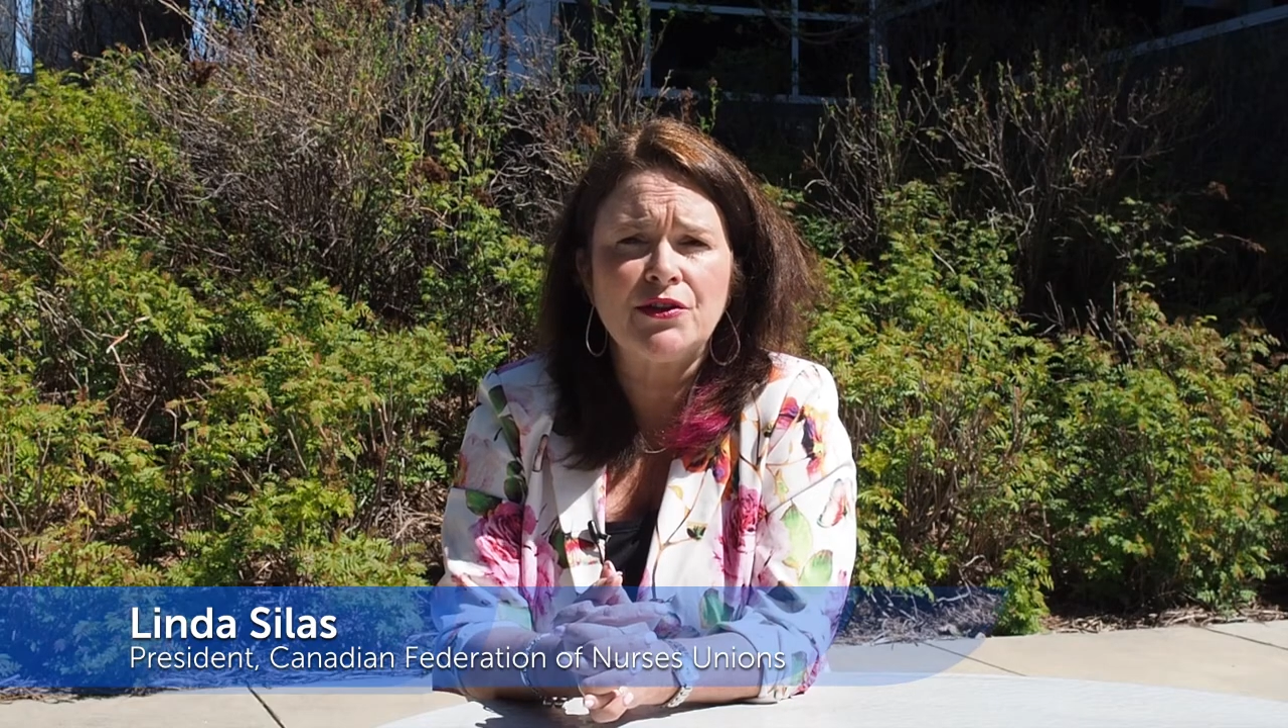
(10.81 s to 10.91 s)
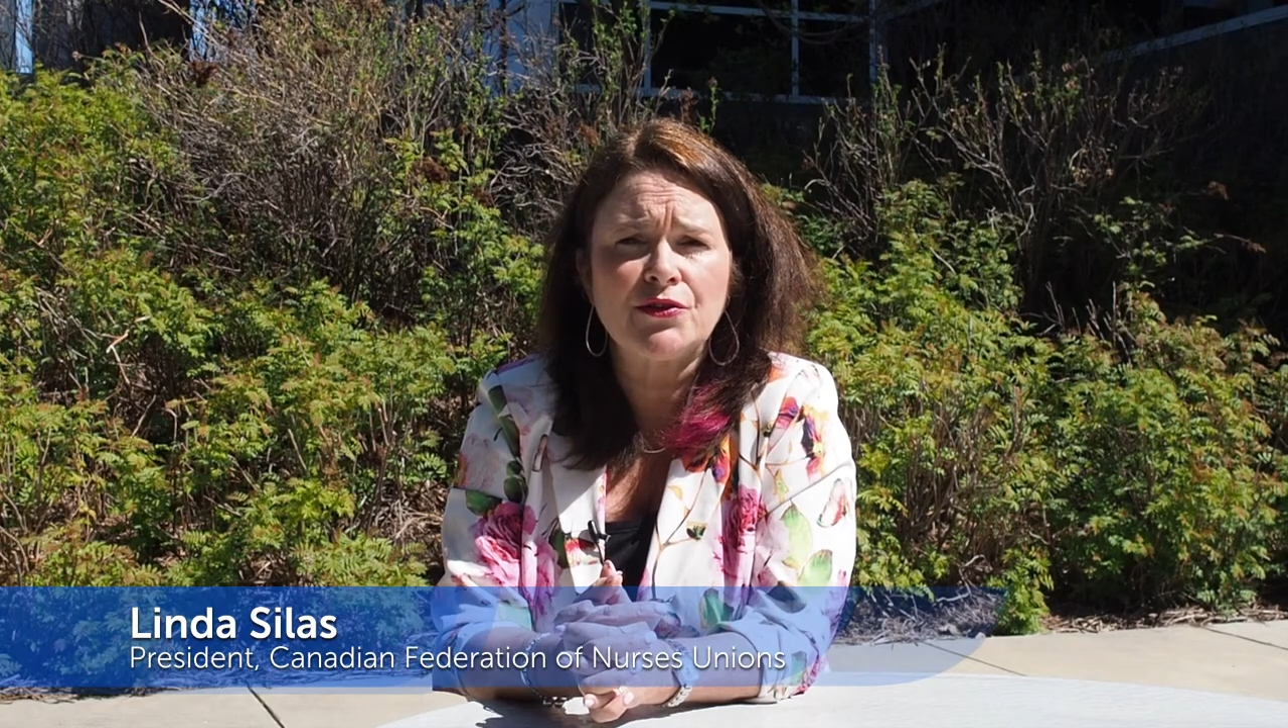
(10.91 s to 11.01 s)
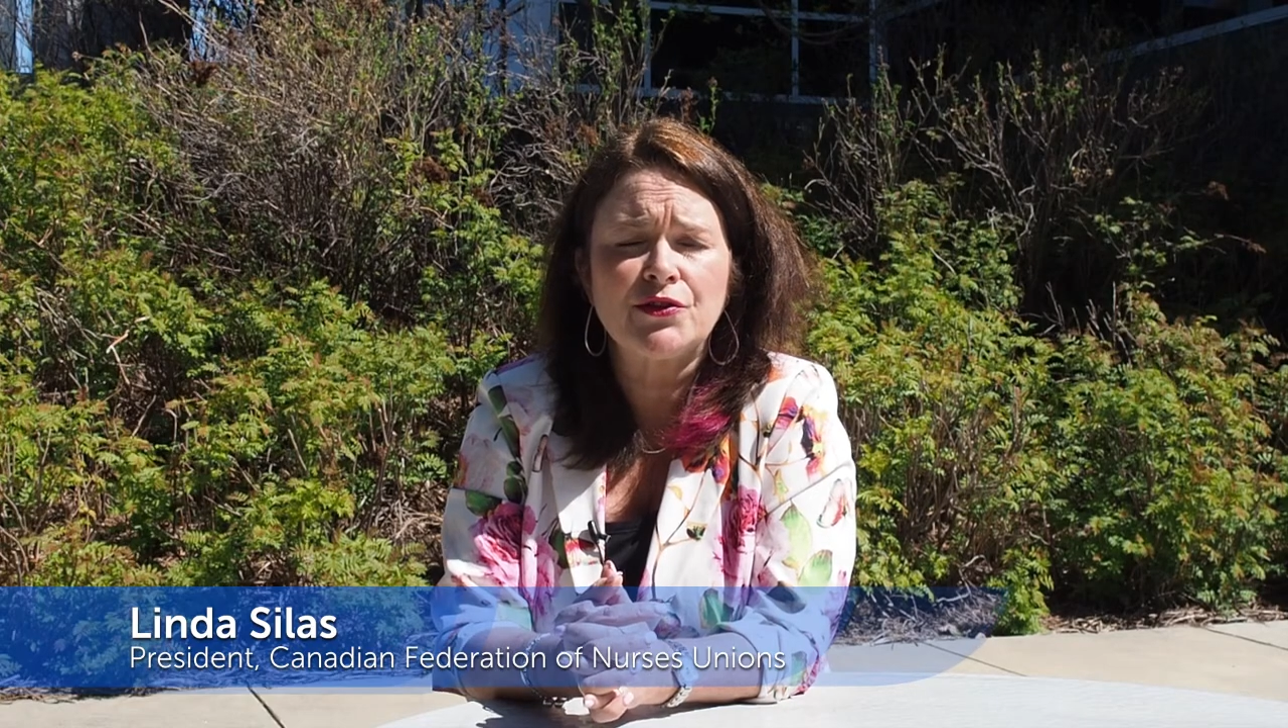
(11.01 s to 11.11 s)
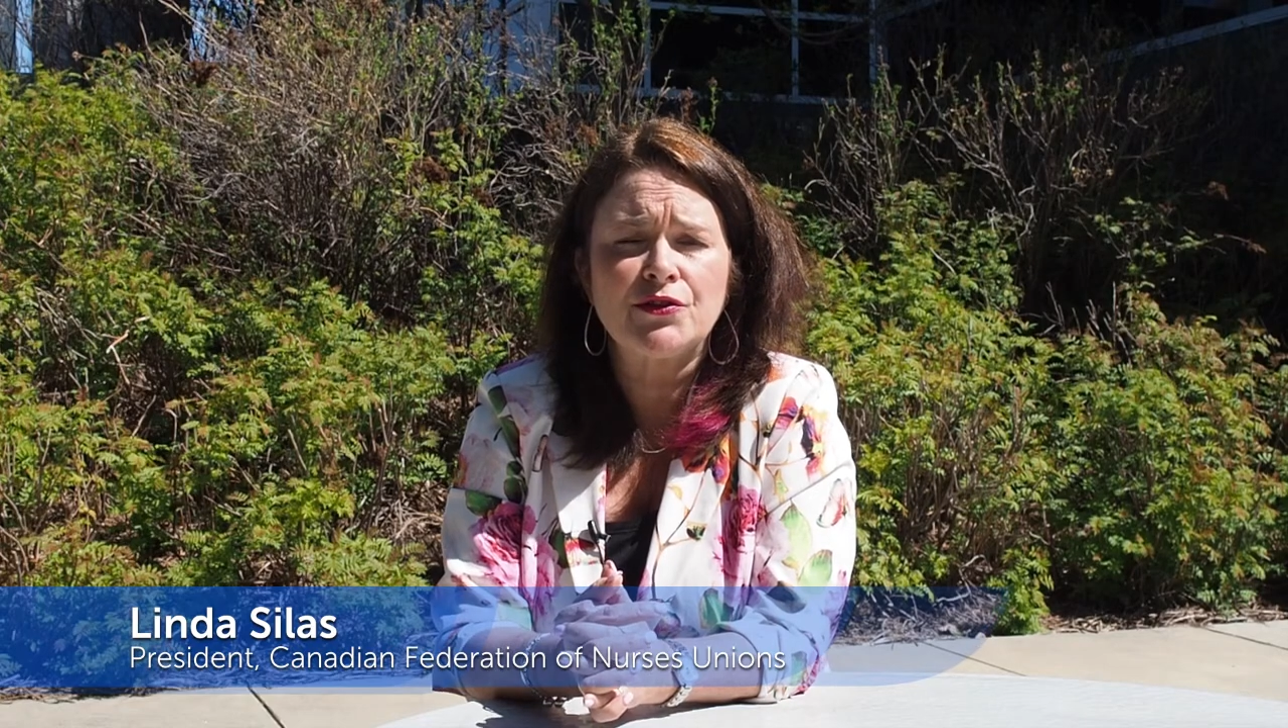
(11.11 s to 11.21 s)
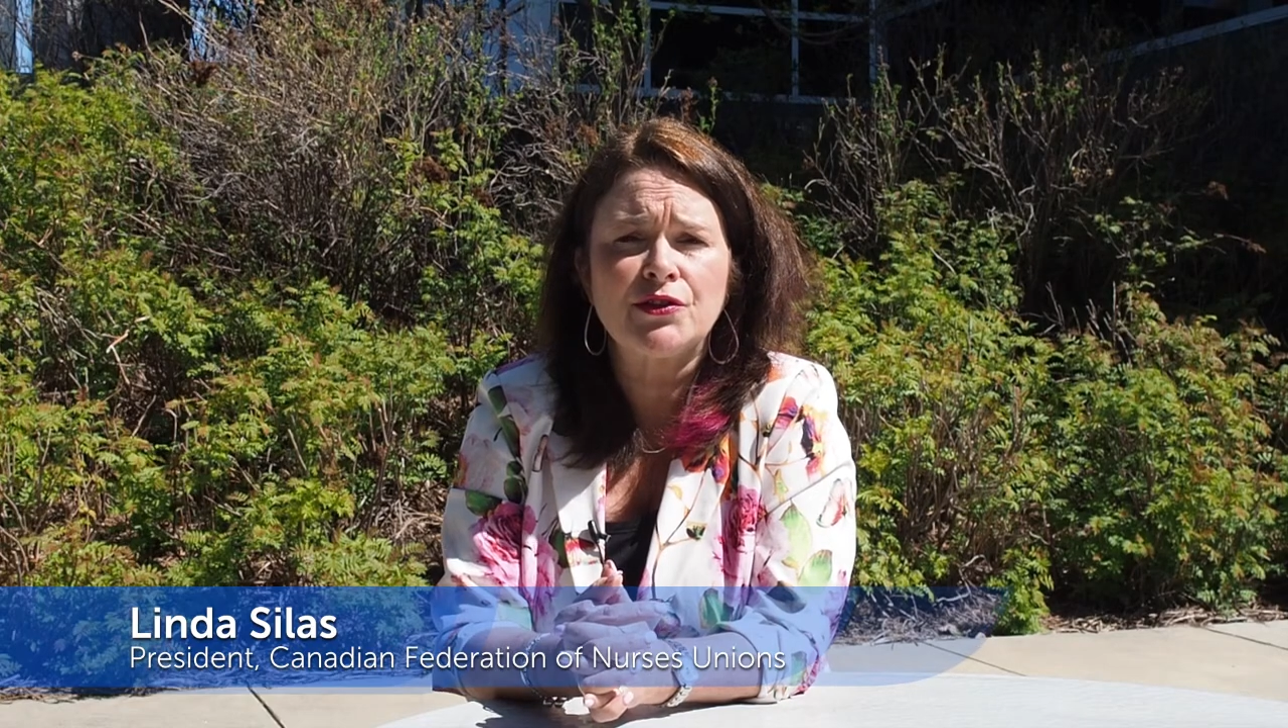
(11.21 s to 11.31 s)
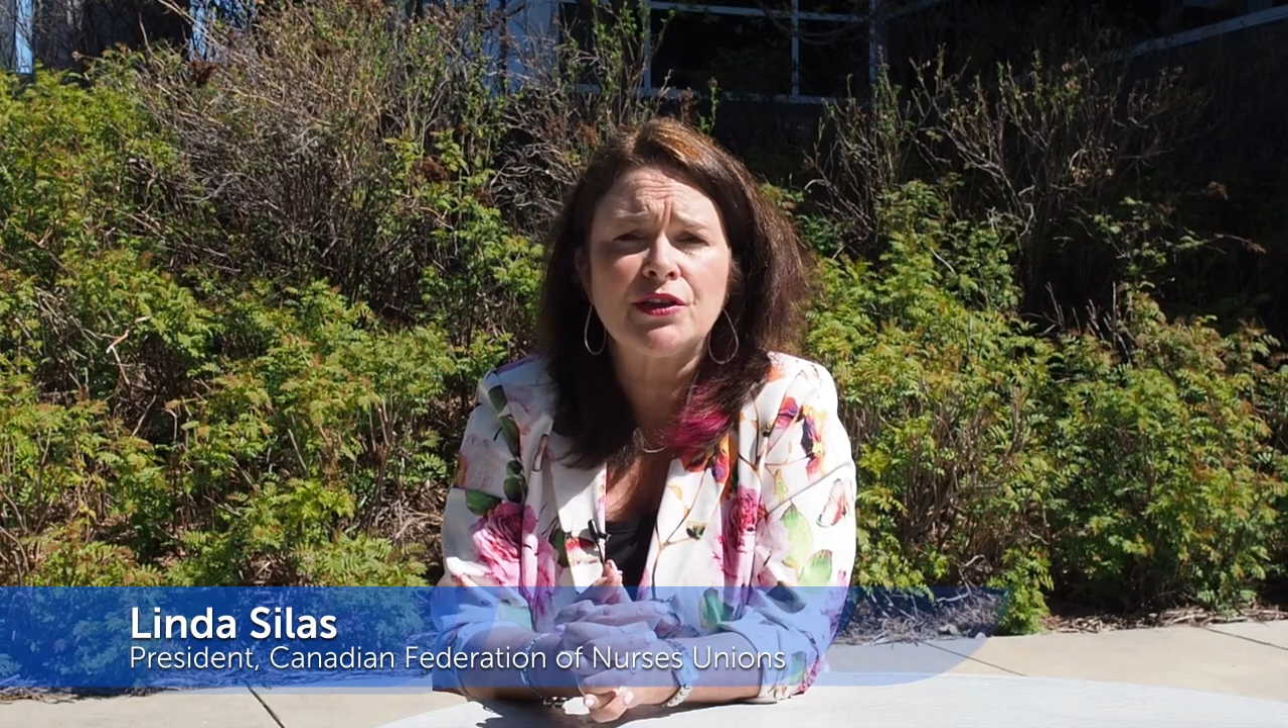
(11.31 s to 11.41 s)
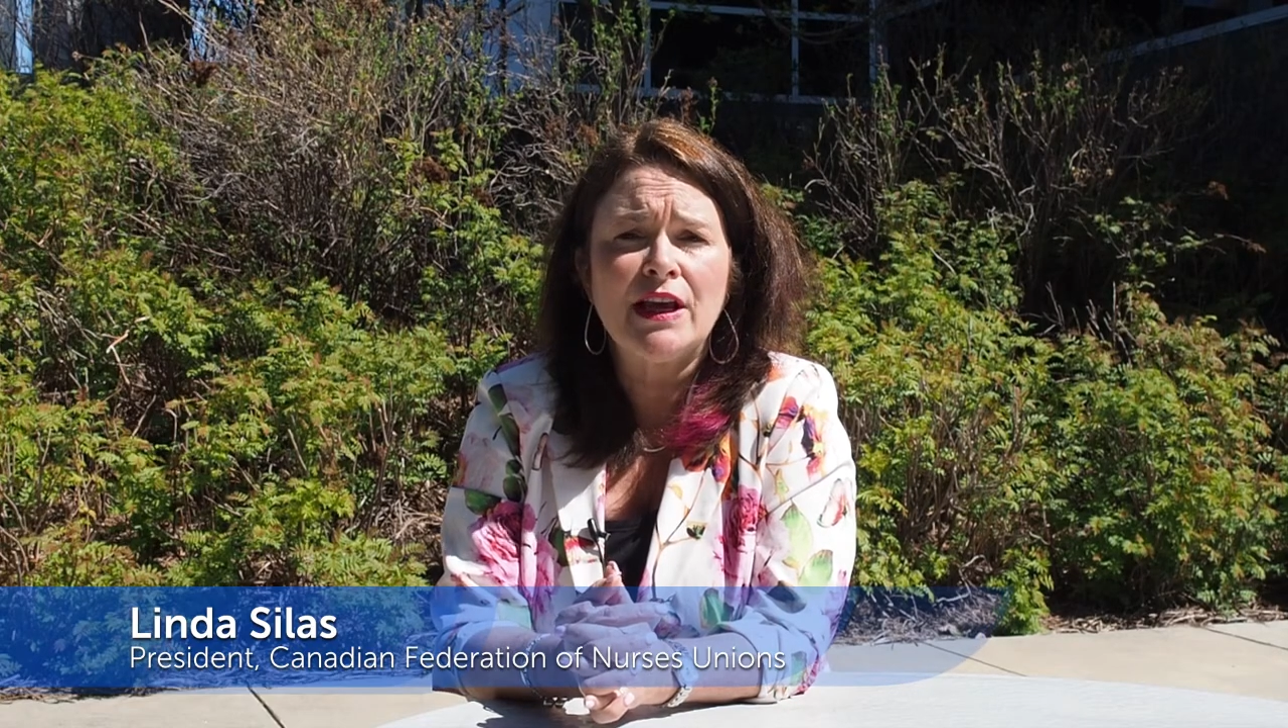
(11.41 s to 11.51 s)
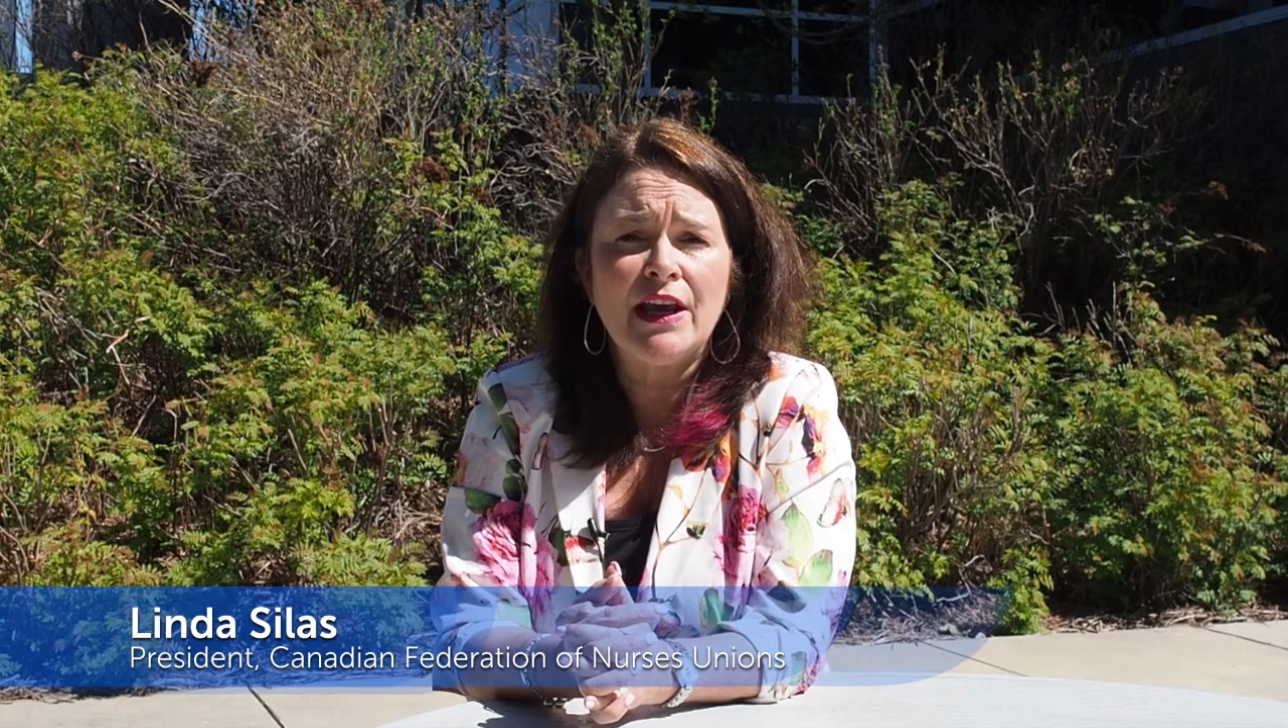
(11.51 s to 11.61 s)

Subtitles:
nurses